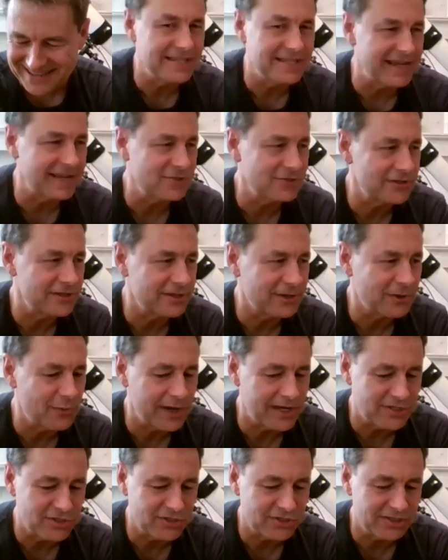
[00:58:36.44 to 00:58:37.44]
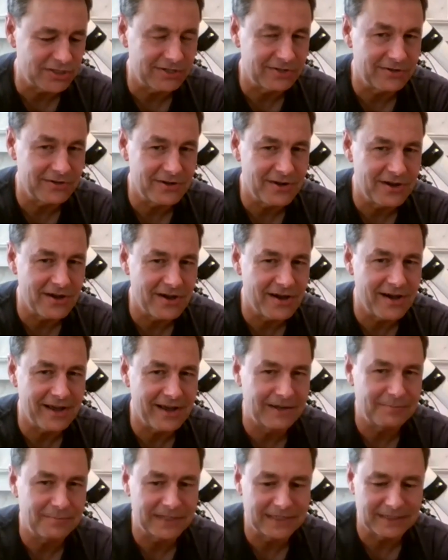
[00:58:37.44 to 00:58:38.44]
the answer to the question or not
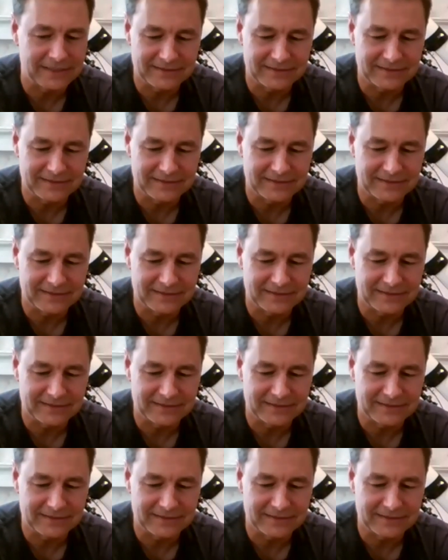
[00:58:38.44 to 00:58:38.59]
but